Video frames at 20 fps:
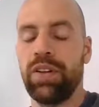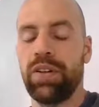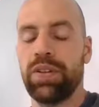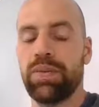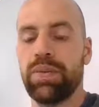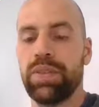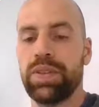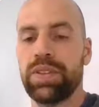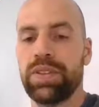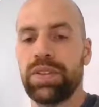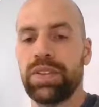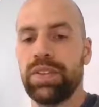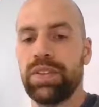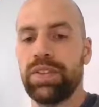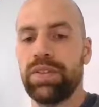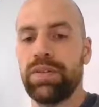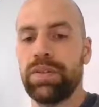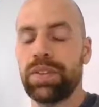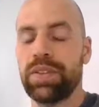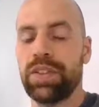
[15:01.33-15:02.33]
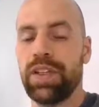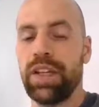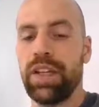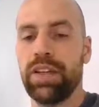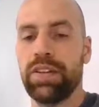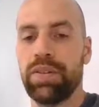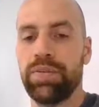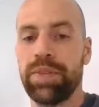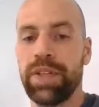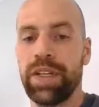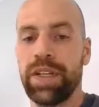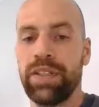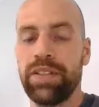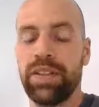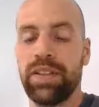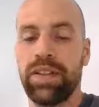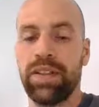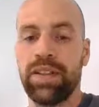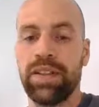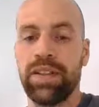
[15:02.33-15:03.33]
along with the Telegram
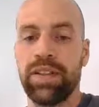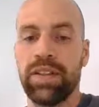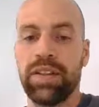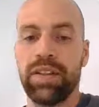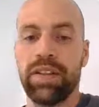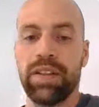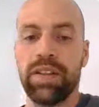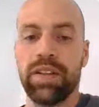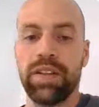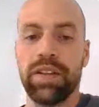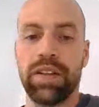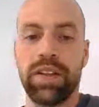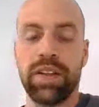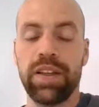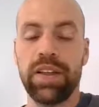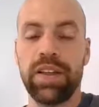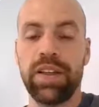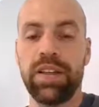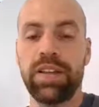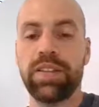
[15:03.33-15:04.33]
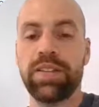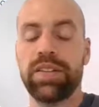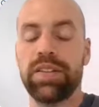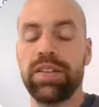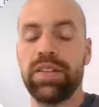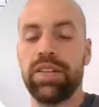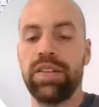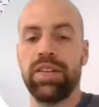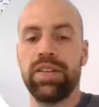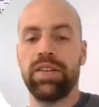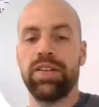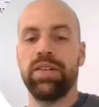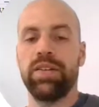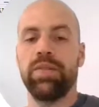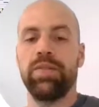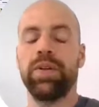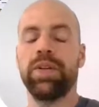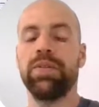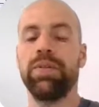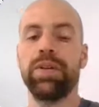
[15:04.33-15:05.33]
data. And
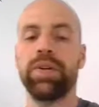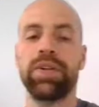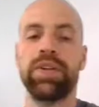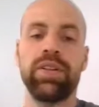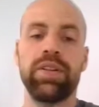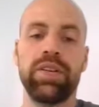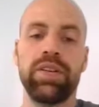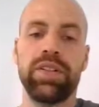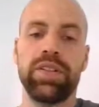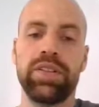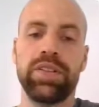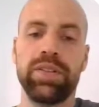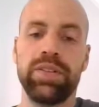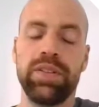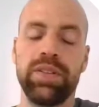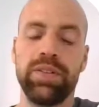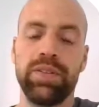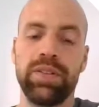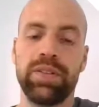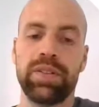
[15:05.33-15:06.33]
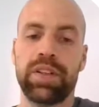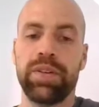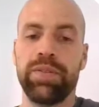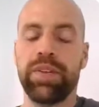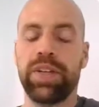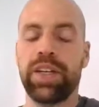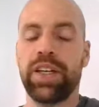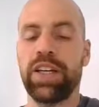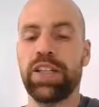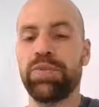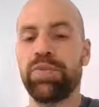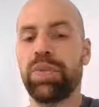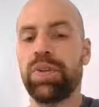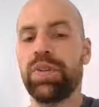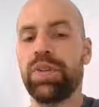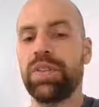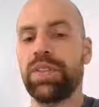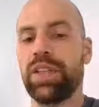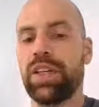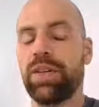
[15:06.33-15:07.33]
we could also use the communication
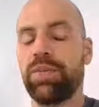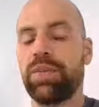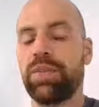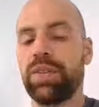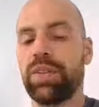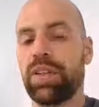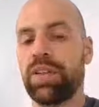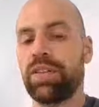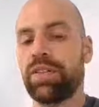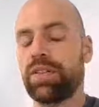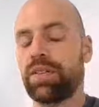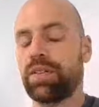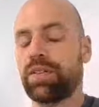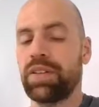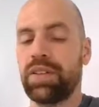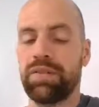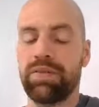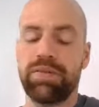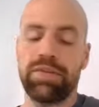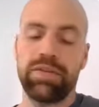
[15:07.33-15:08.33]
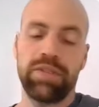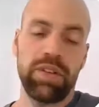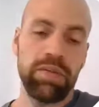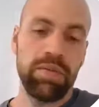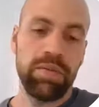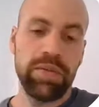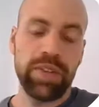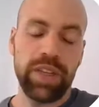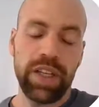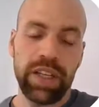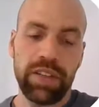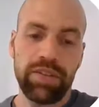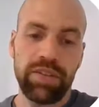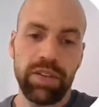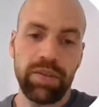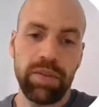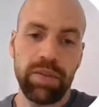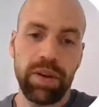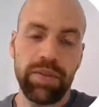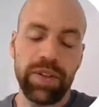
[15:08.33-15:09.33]
point type, so that's taken
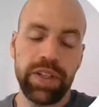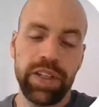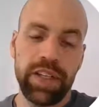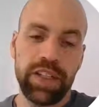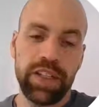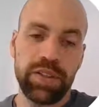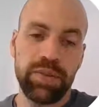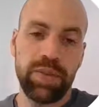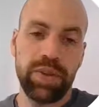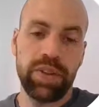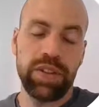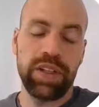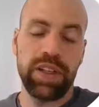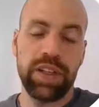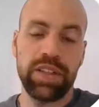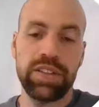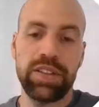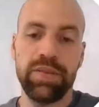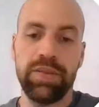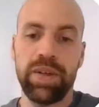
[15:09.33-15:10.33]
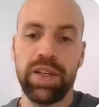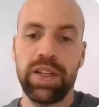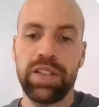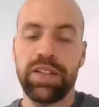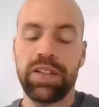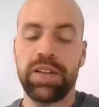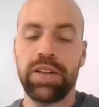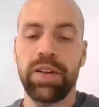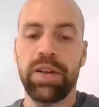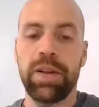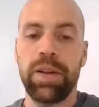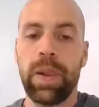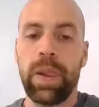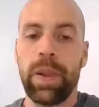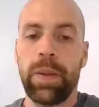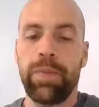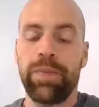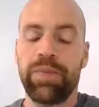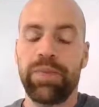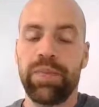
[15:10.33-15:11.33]
from communication point customizing.
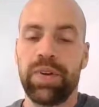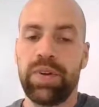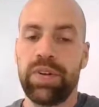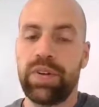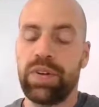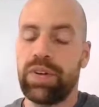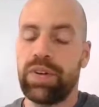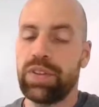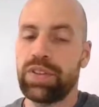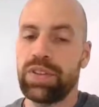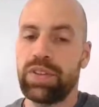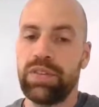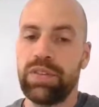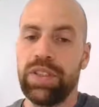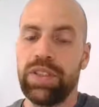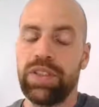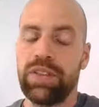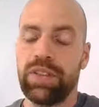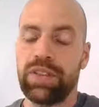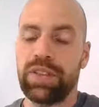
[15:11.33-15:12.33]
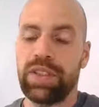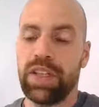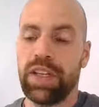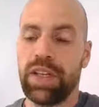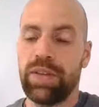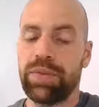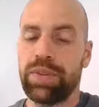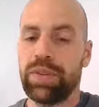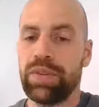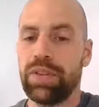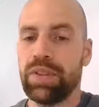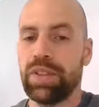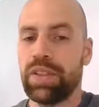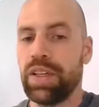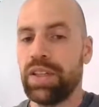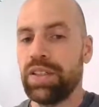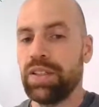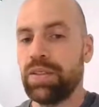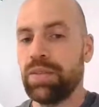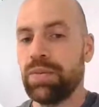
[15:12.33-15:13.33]
and also resource type. So in
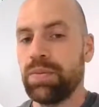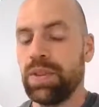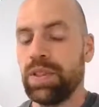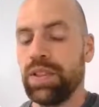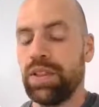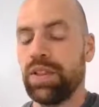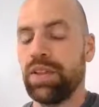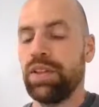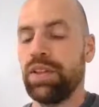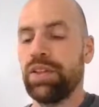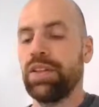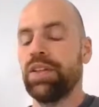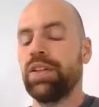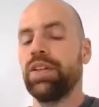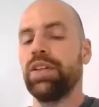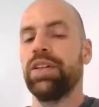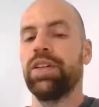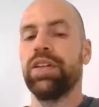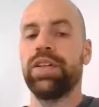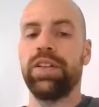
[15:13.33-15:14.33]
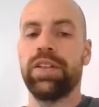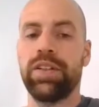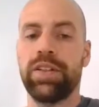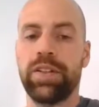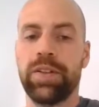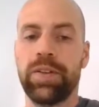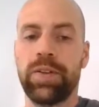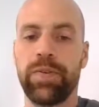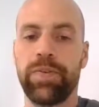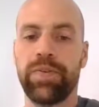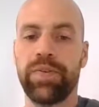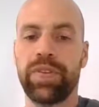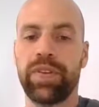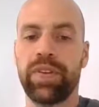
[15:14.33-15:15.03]
case we are in a